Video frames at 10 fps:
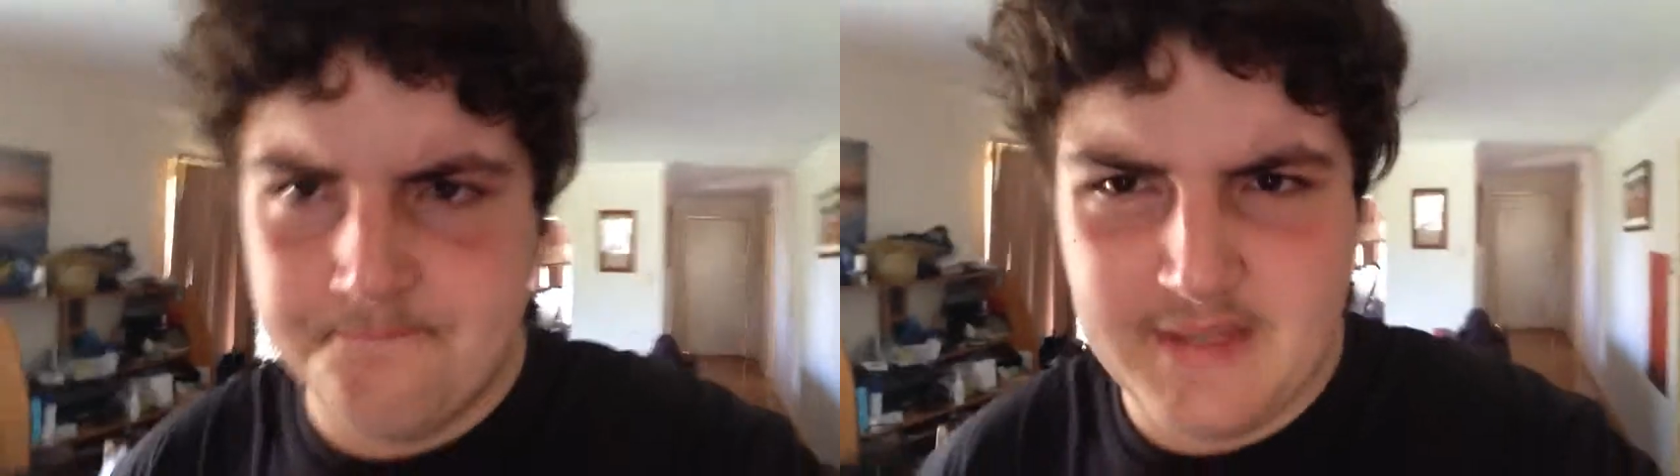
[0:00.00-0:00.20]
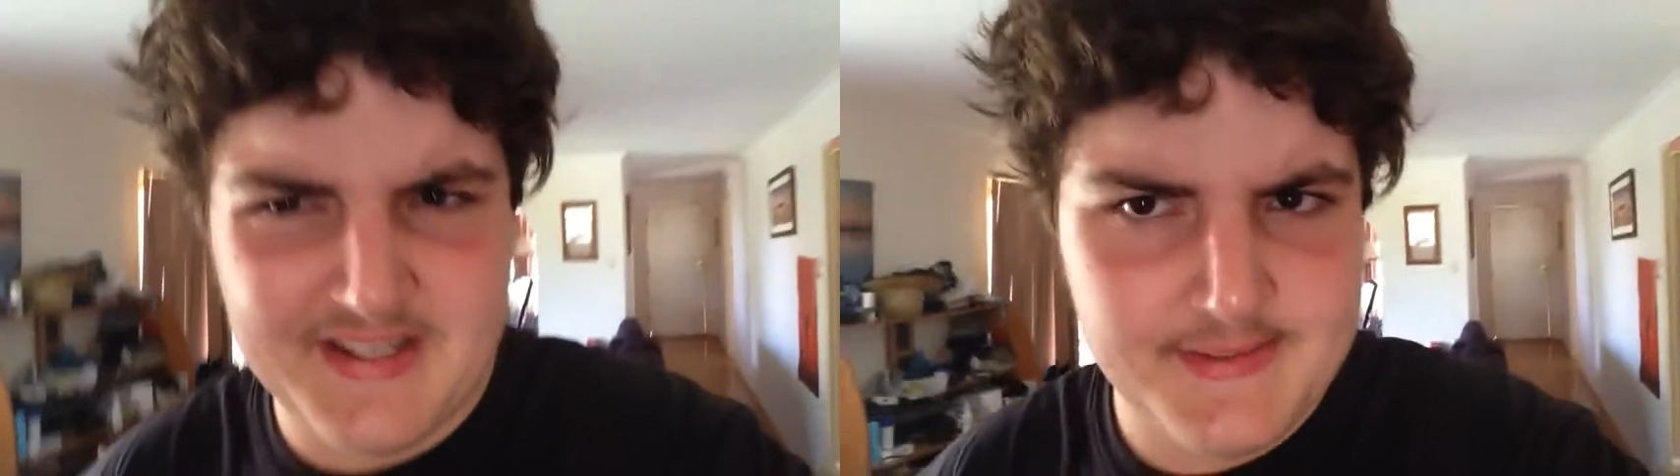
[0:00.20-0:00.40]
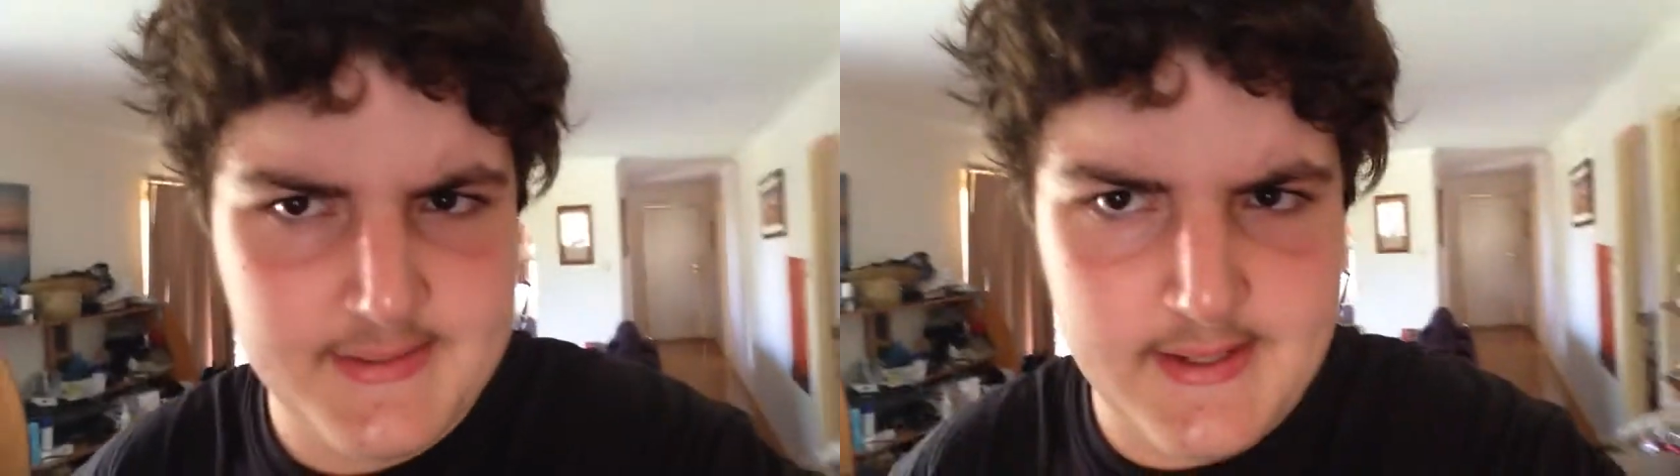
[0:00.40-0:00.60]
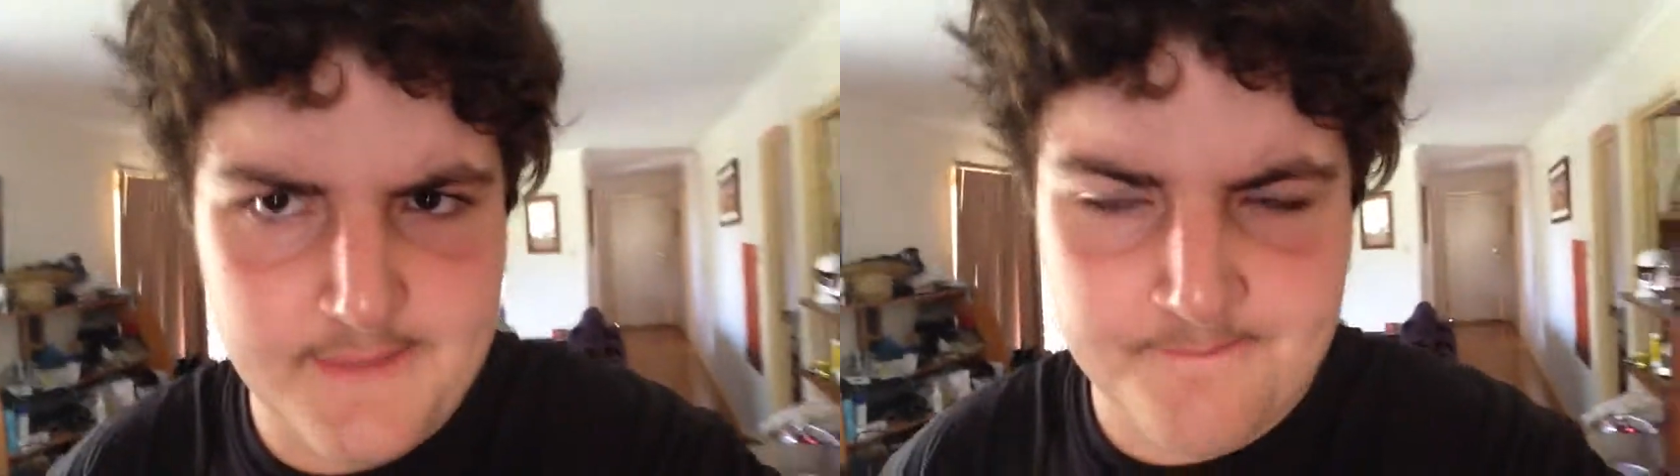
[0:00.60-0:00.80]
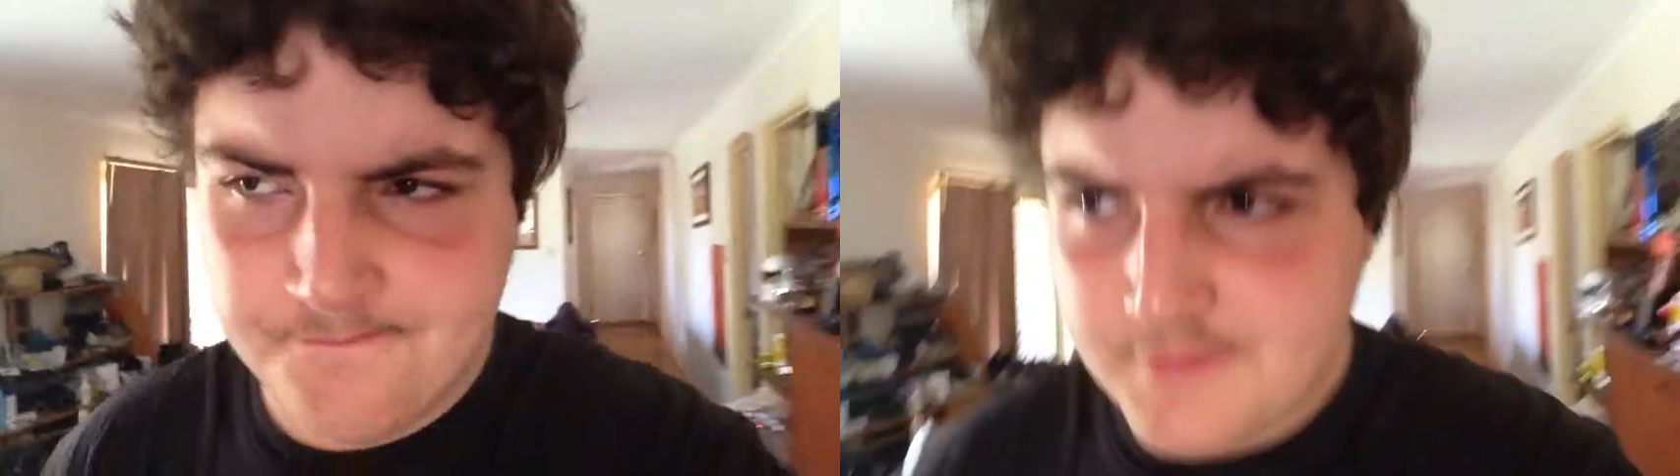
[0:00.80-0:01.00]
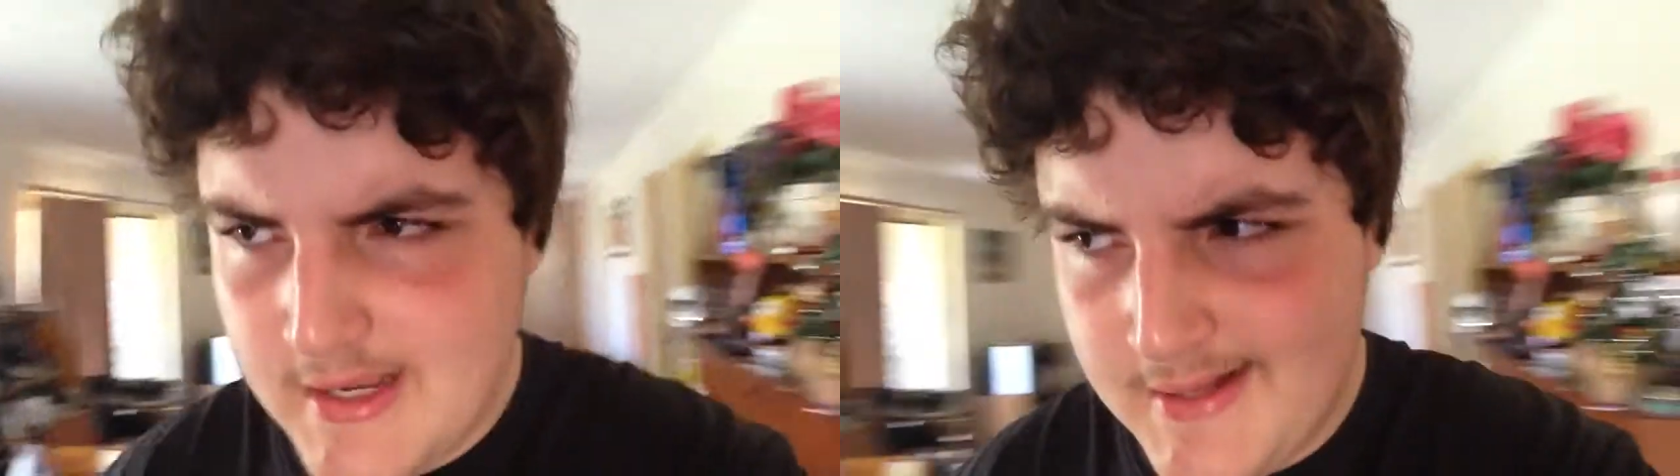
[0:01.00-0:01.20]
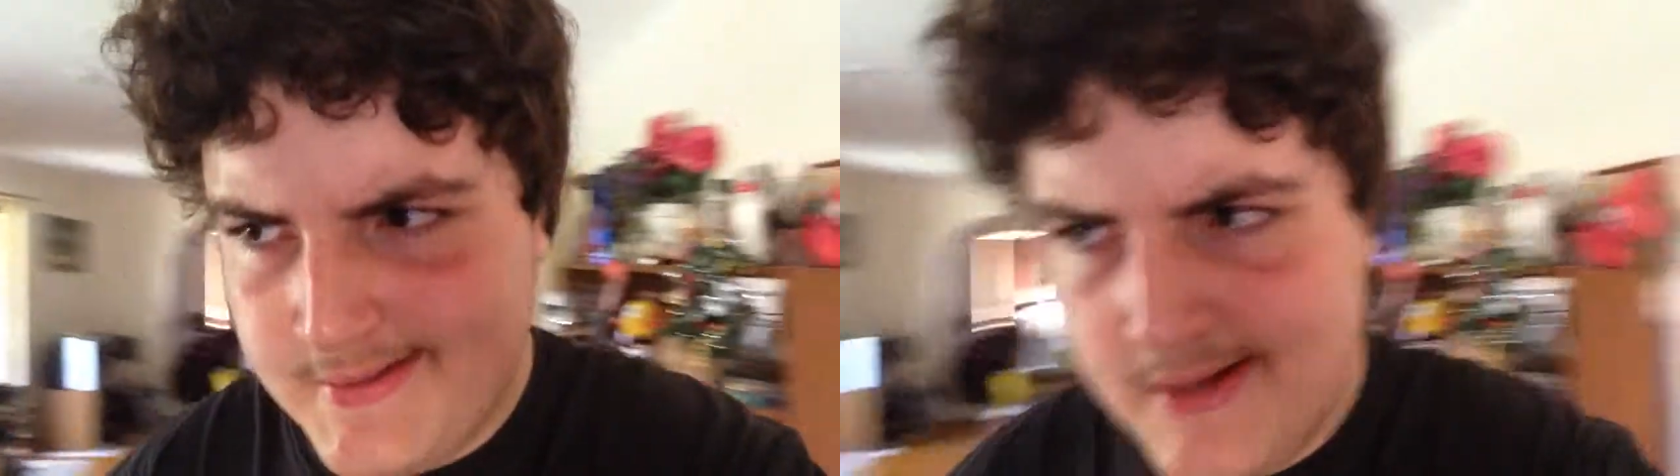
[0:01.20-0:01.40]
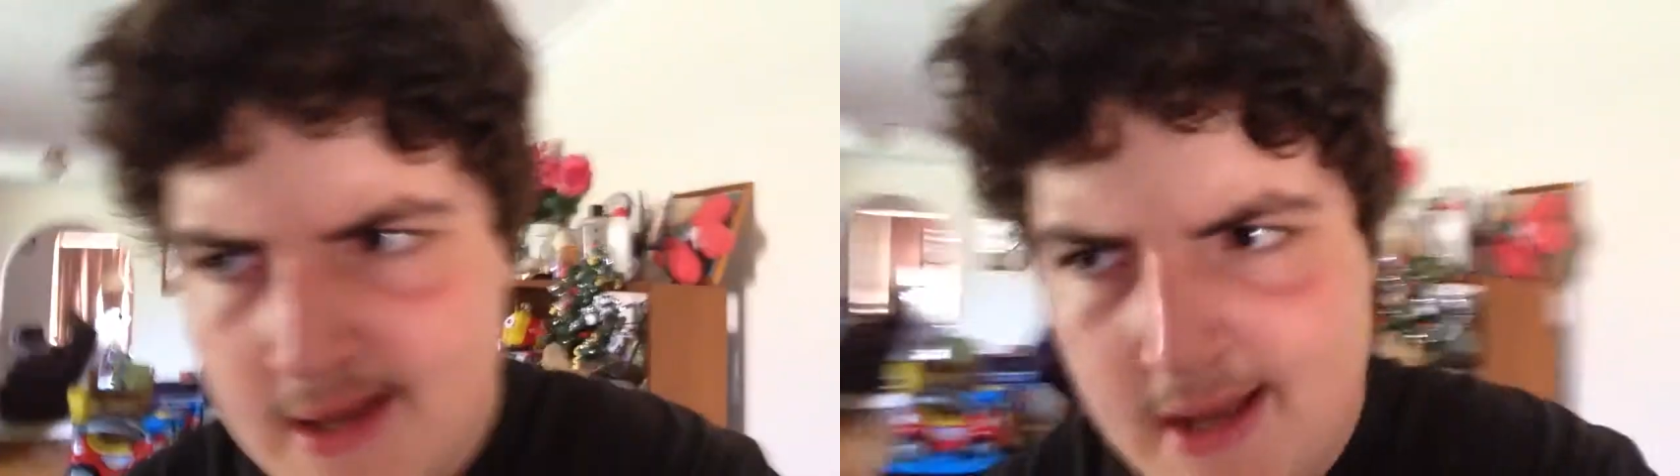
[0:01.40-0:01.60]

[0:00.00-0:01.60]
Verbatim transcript: latency and